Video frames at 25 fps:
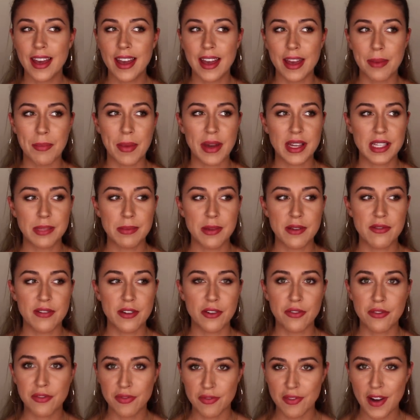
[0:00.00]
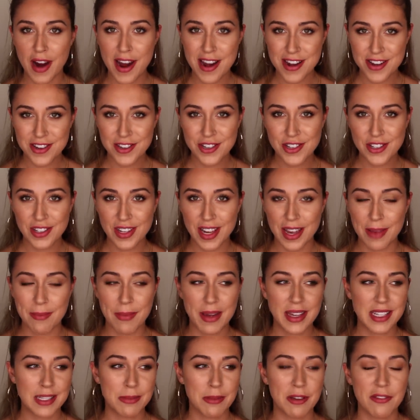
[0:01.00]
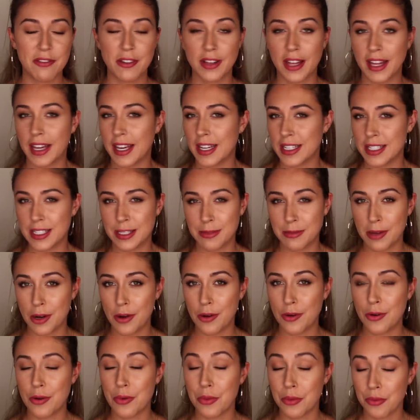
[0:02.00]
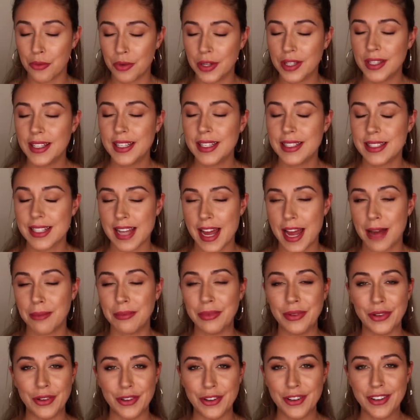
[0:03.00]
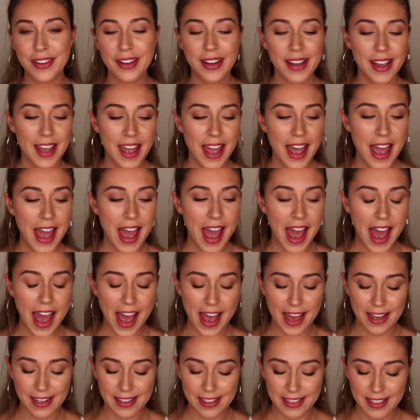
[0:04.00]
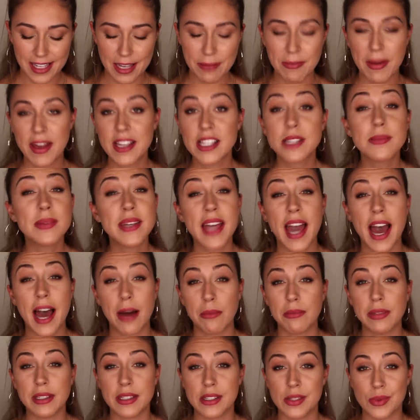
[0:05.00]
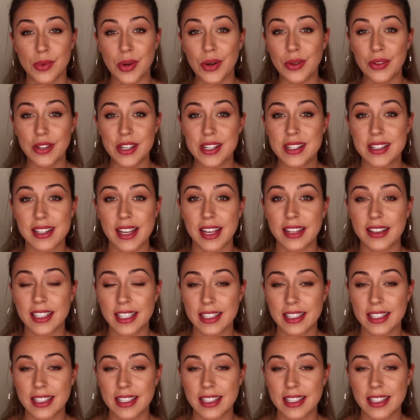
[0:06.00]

it makes me feel fresh, it makes me feel like I smell really damn good, and it makes me happy as well, this scent.